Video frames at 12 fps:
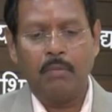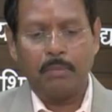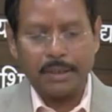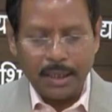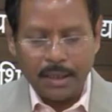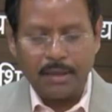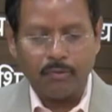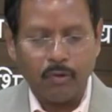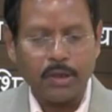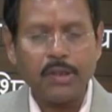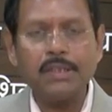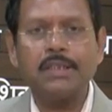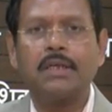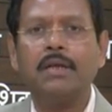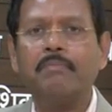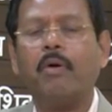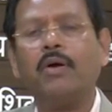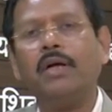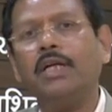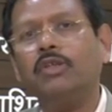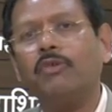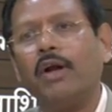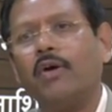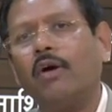But then what is important
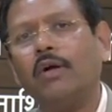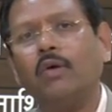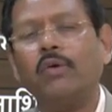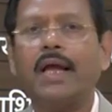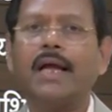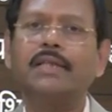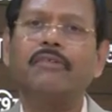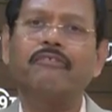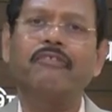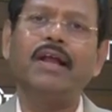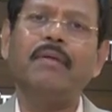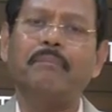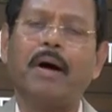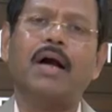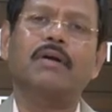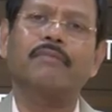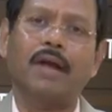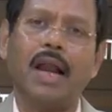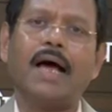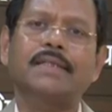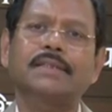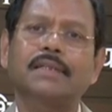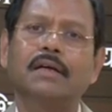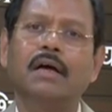is we are not looking at the field part of
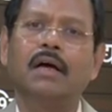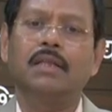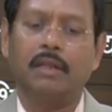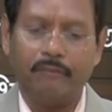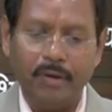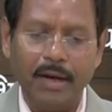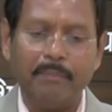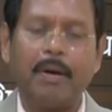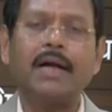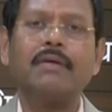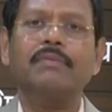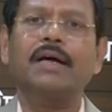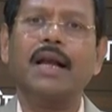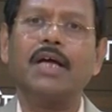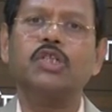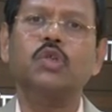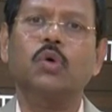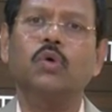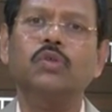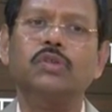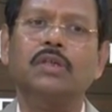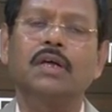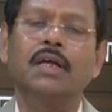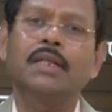glass. The field part of the glass
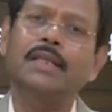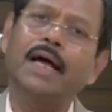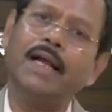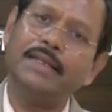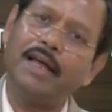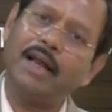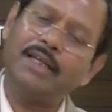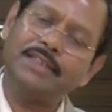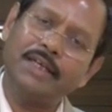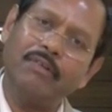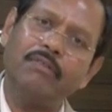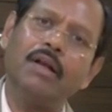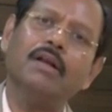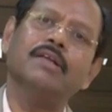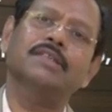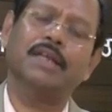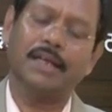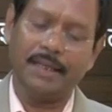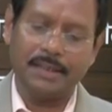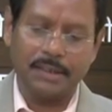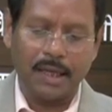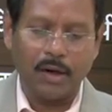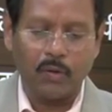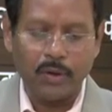shows that there are several studies,
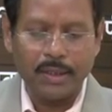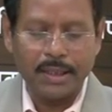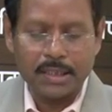you know, in